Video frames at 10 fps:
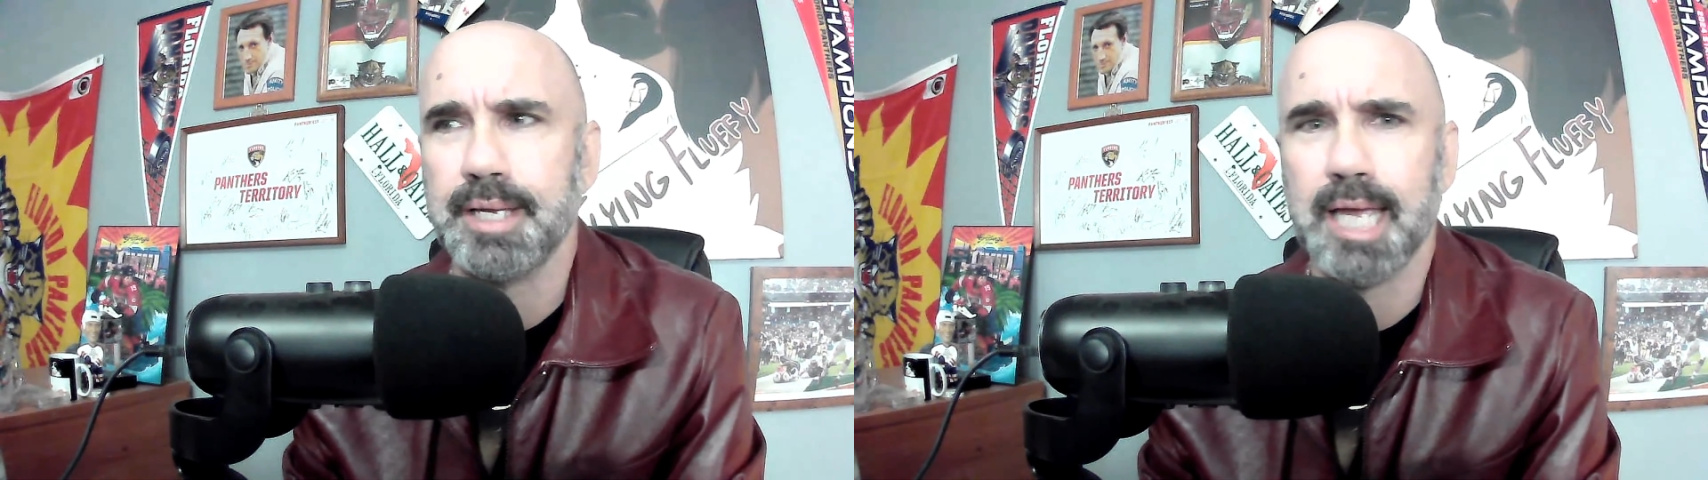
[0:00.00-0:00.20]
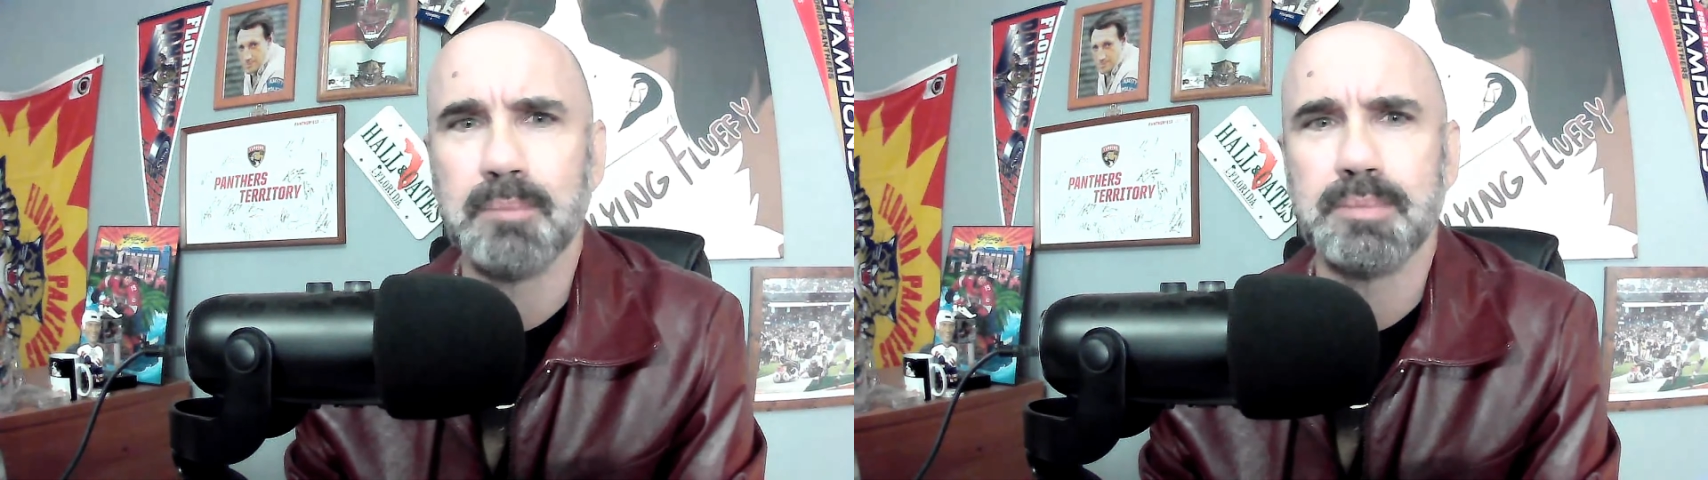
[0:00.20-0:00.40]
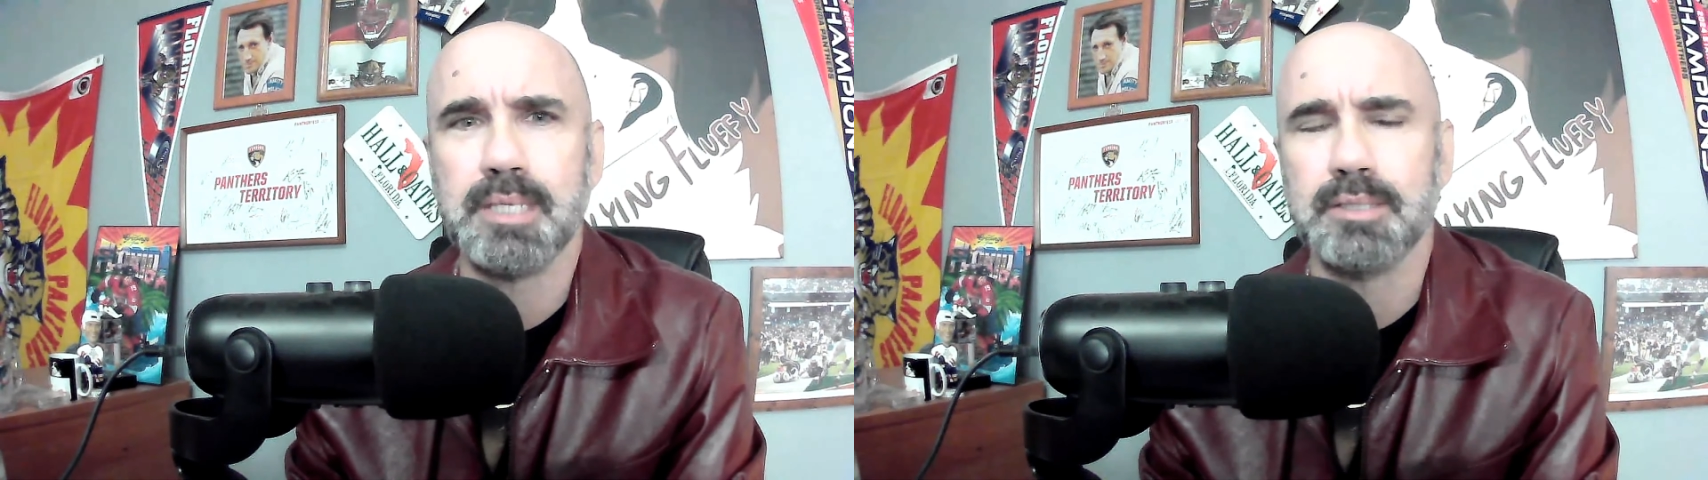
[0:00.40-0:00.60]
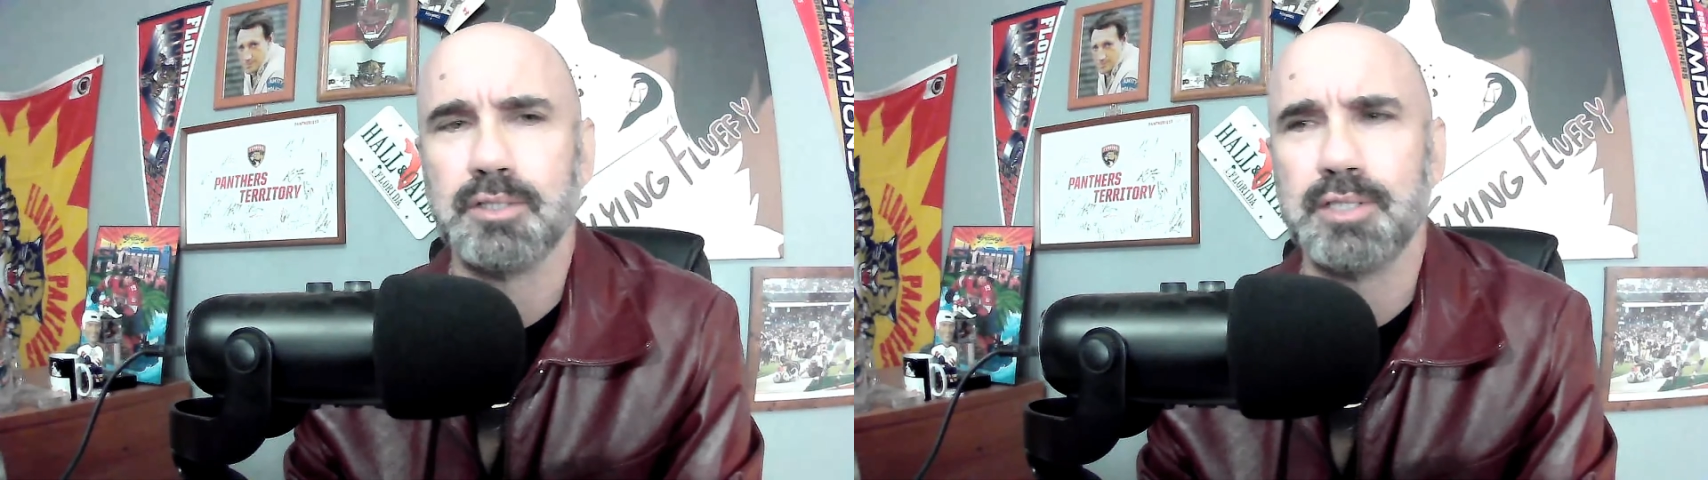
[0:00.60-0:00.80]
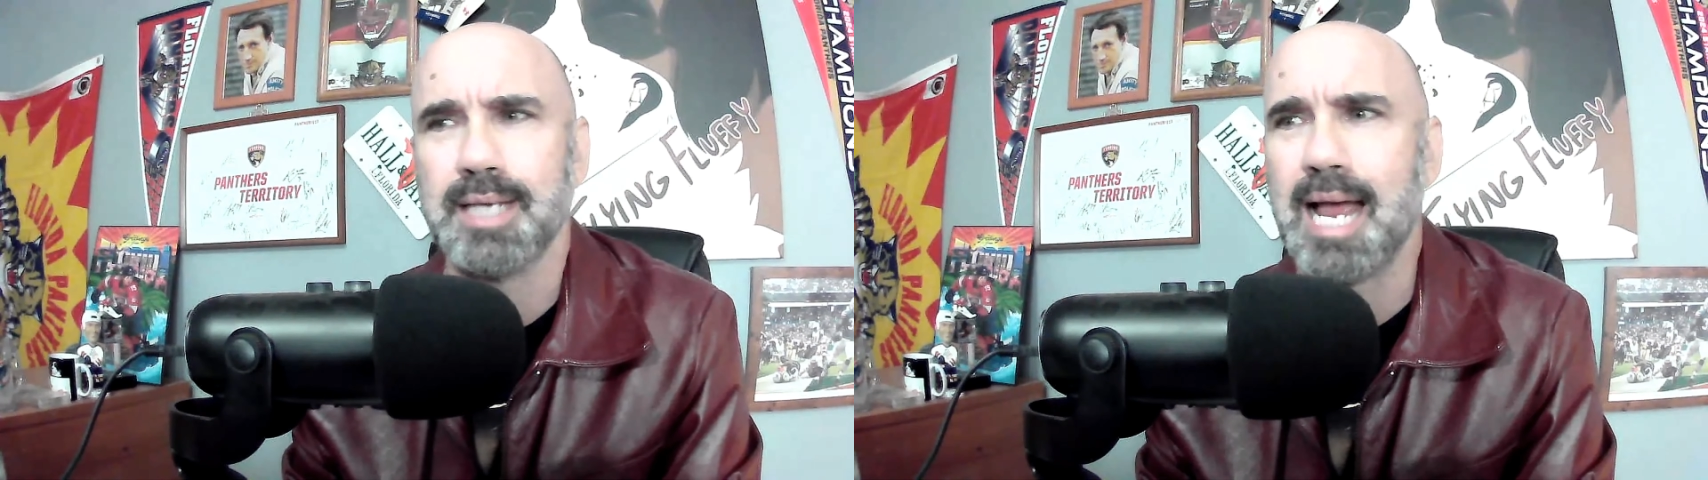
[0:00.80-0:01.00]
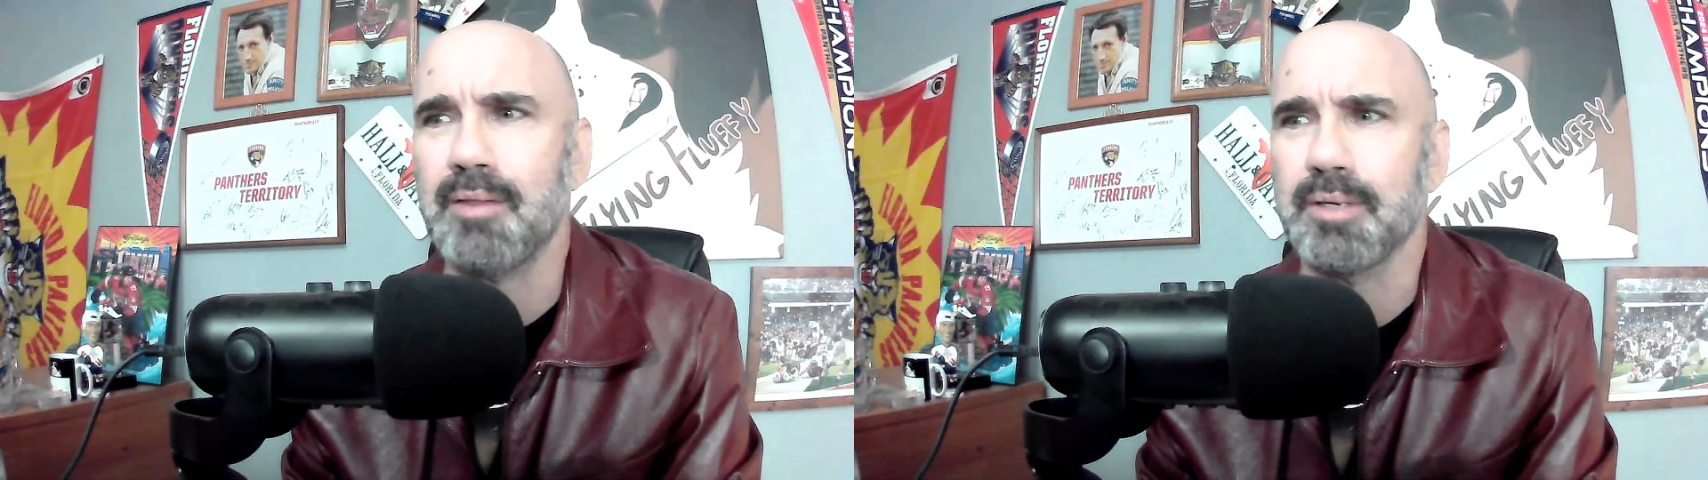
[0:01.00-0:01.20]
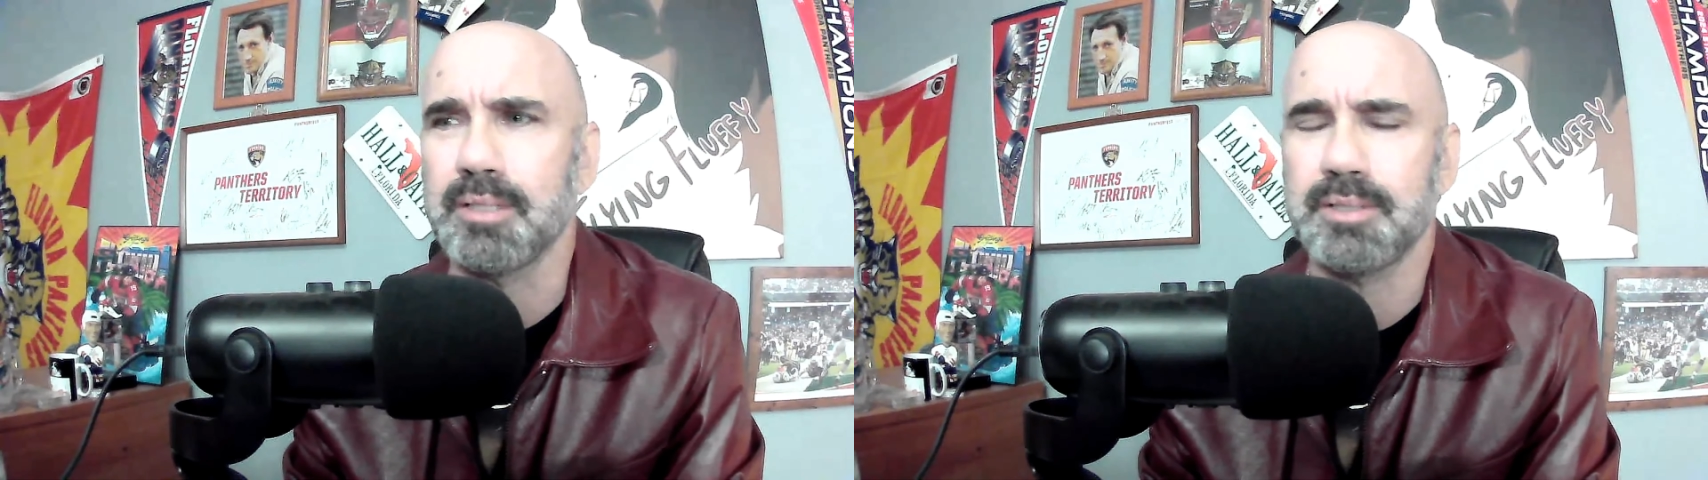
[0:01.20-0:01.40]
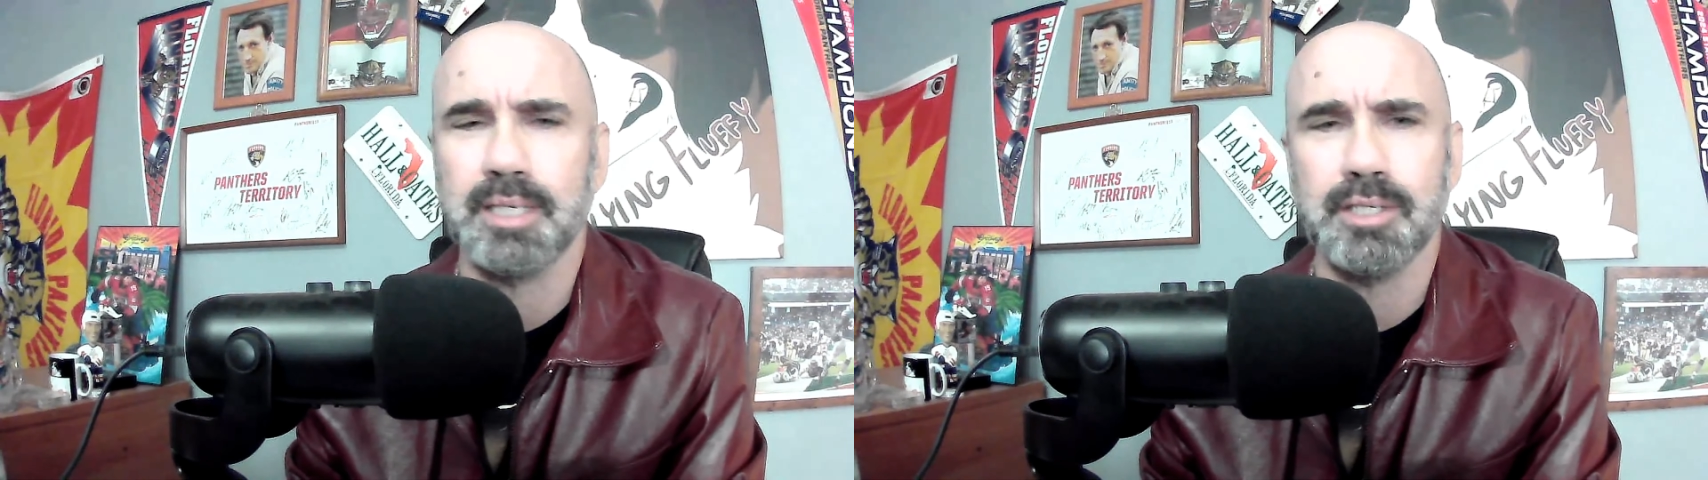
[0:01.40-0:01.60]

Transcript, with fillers: games" as a challenge,